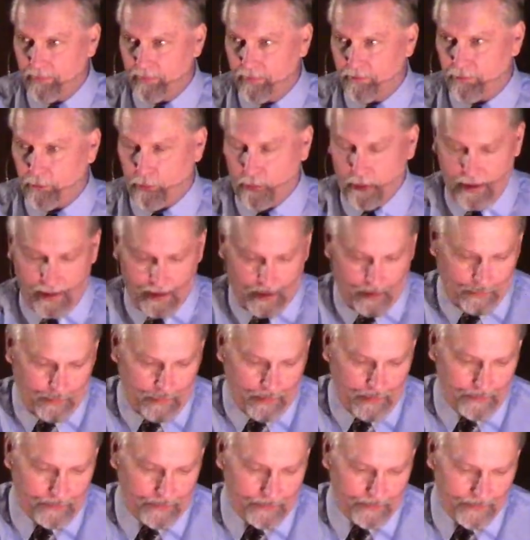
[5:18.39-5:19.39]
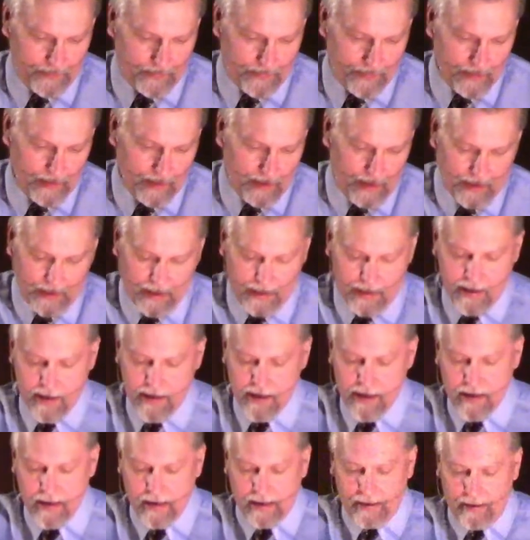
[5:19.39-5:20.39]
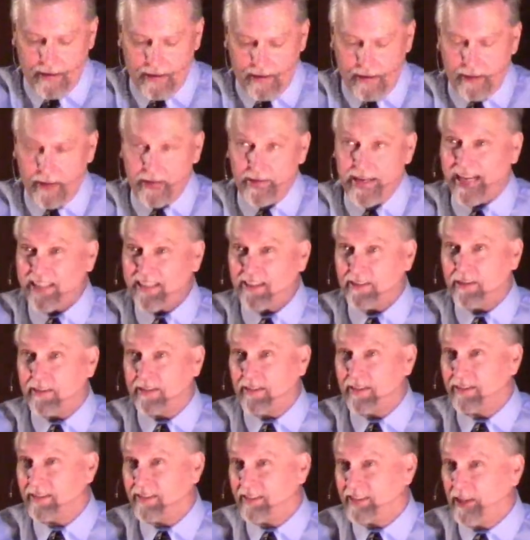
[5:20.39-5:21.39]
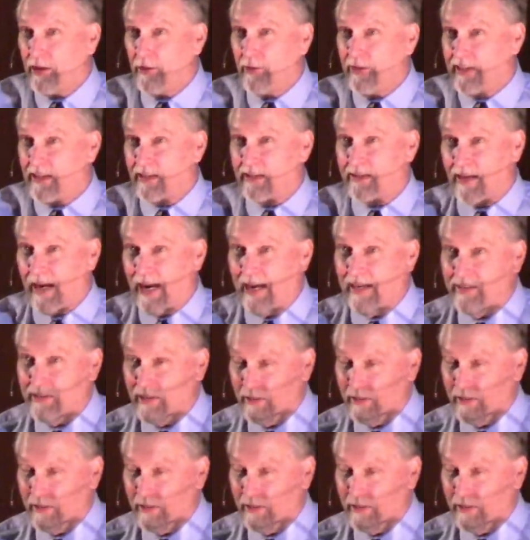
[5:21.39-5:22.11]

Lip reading: for him. The next serious sign of